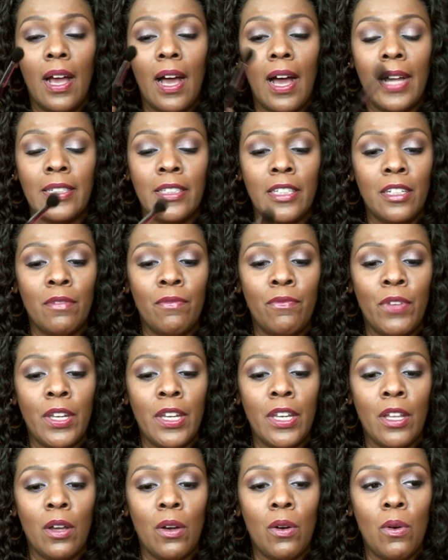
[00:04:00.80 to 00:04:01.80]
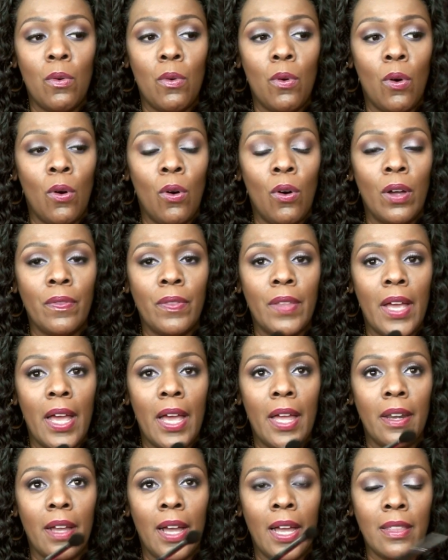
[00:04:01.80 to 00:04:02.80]
I did a video on
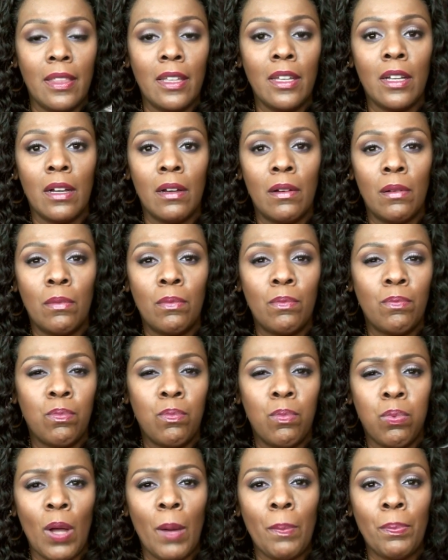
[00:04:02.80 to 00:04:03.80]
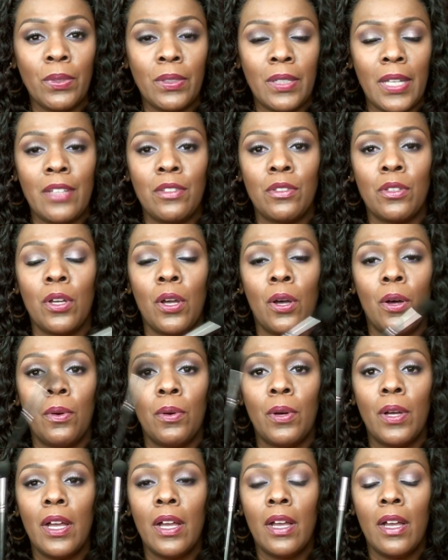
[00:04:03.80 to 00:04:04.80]
that, I think a couple of days
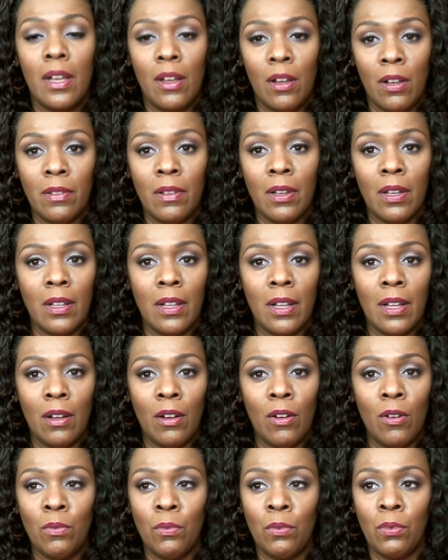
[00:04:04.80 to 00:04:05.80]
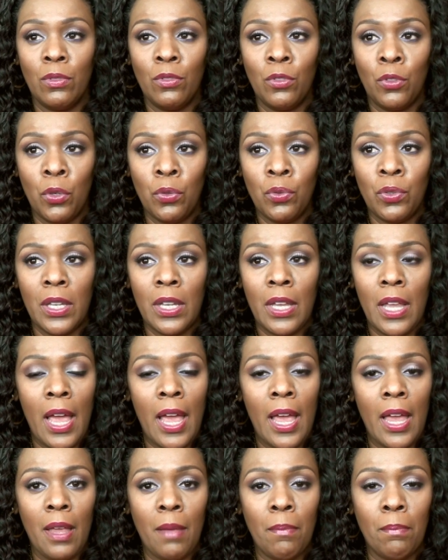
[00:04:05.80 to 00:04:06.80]
ago, using
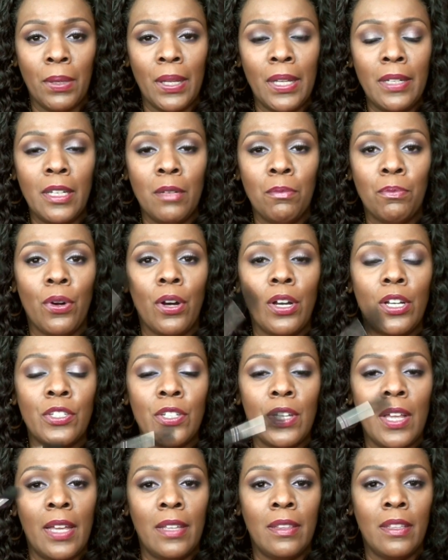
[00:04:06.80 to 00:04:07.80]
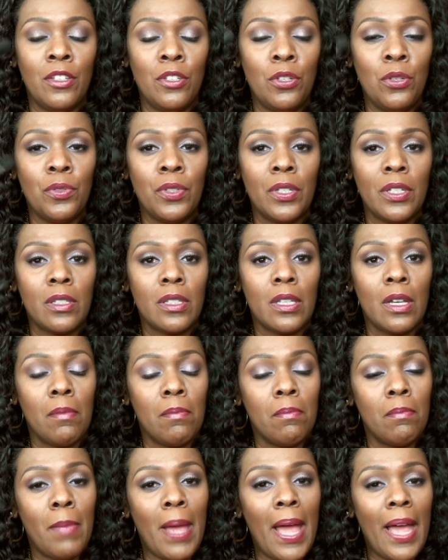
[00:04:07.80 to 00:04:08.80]
a blending brush and then using
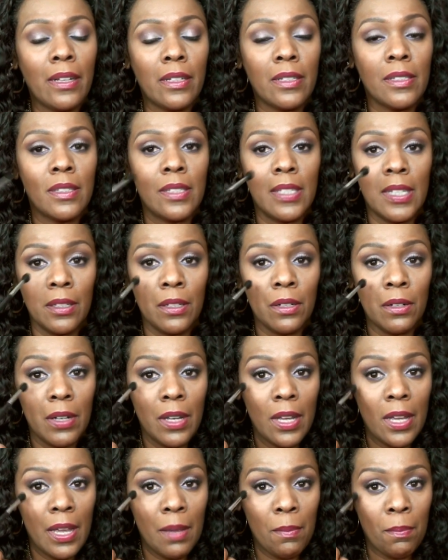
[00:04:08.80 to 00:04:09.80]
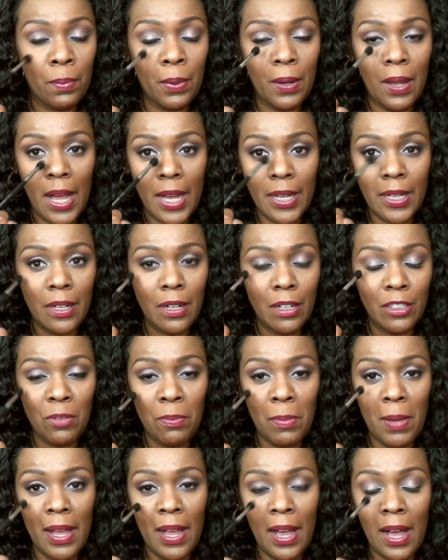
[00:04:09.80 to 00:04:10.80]
some matte concealer, applying it under
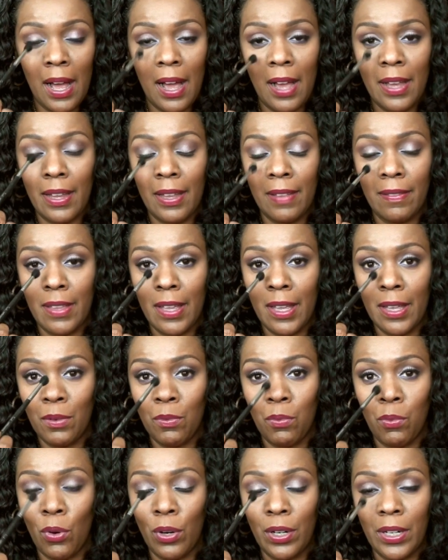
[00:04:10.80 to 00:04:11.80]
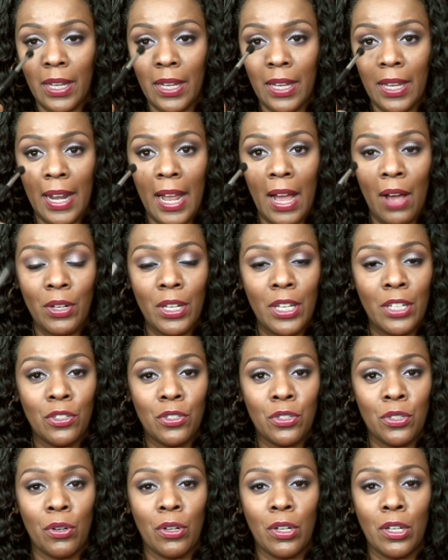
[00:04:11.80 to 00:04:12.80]
my eye and then working it out in a
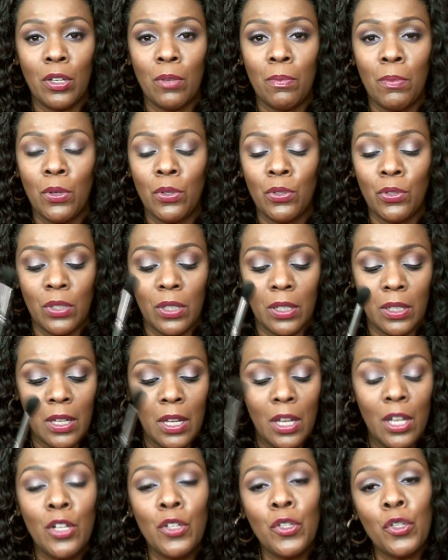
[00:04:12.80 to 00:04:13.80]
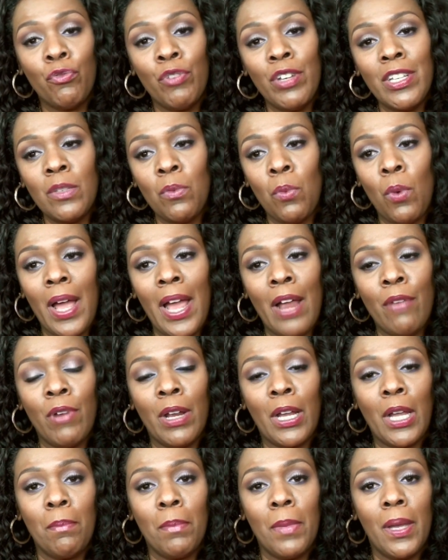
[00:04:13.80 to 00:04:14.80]
circular motion. The reason why I
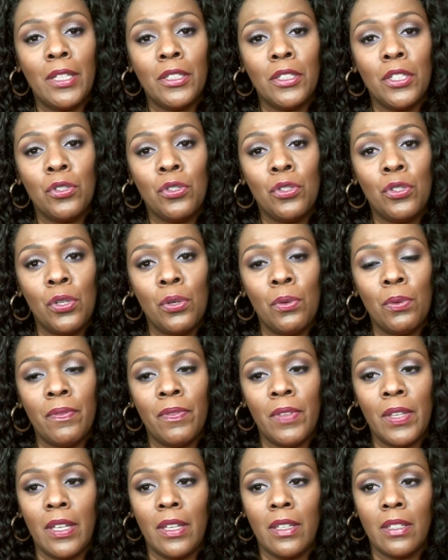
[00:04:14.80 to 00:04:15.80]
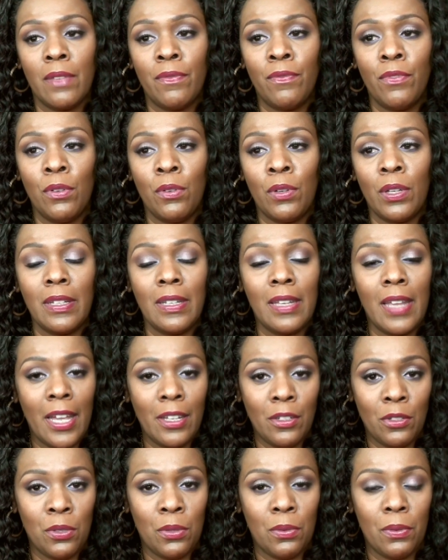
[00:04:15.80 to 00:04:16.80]
recommend 2 of these, if you can
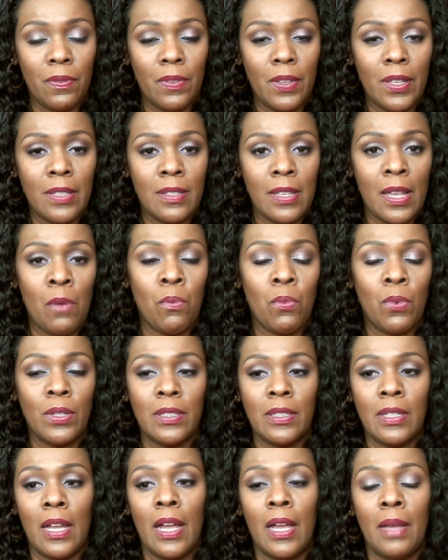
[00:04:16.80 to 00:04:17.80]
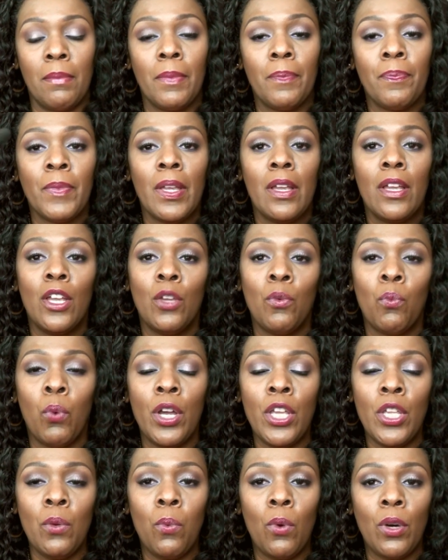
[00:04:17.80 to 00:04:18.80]
get 2 of these at one time,
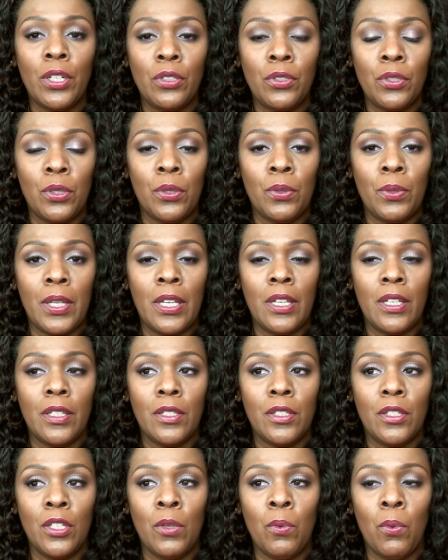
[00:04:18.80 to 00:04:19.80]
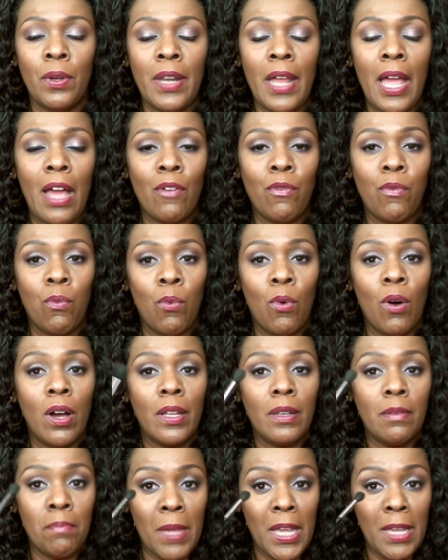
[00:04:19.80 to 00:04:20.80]
what you want to do is you want to have
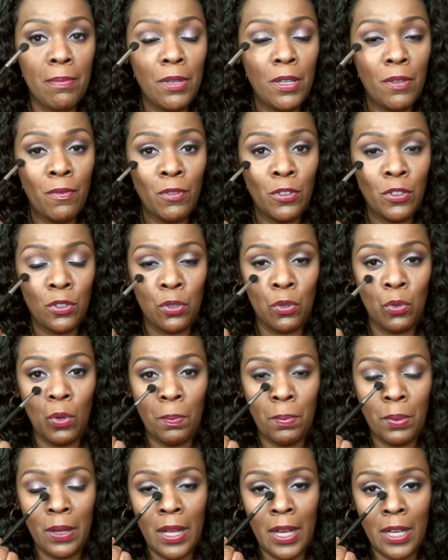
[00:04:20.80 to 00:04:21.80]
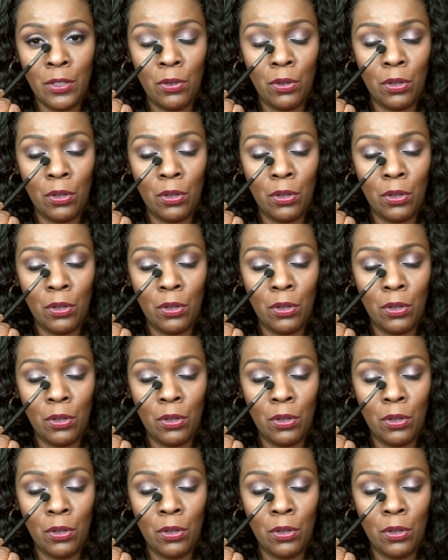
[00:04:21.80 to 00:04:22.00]
one maybe to apply